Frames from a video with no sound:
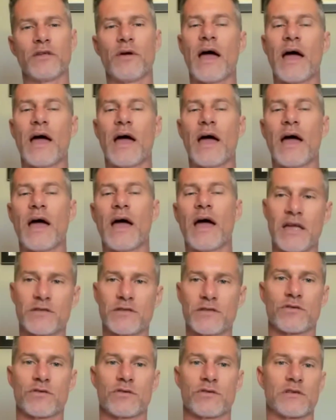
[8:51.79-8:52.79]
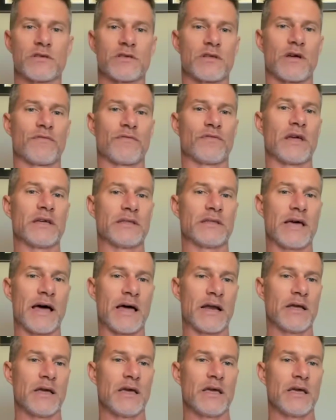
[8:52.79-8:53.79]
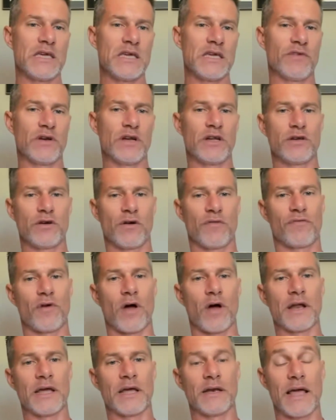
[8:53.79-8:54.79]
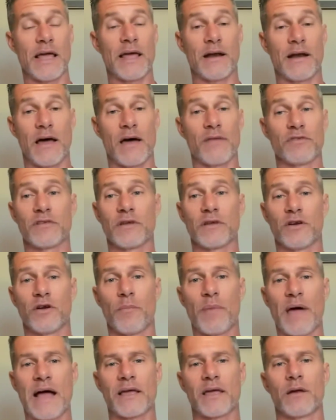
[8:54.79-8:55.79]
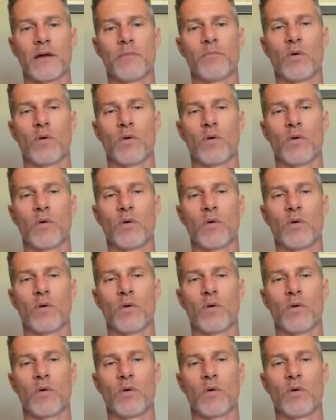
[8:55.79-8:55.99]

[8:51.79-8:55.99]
You have to have answers to stuff like that, even in your front end and obviously in your back end.